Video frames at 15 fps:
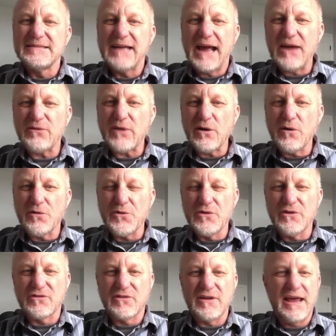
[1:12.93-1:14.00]
As I go through
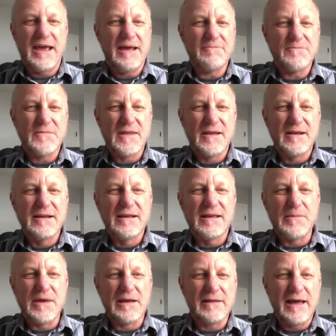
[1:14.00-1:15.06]
this today,
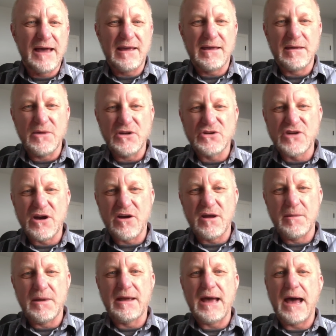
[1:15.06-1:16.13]
give me a like, give me a share,
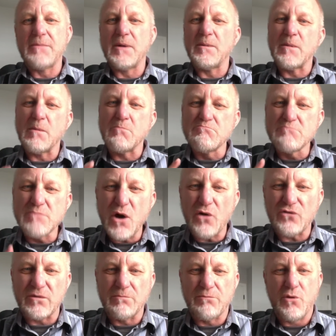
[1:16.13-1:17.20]
give me a comment, but
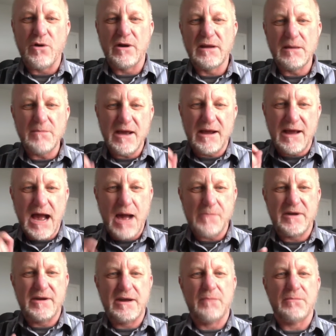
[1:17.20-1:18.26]
most important, give me a
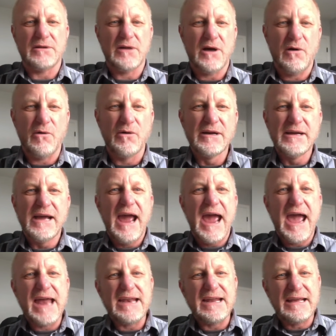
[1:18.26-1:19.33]
comment down below
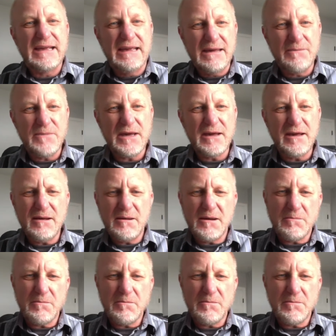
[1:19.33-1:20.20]
and give me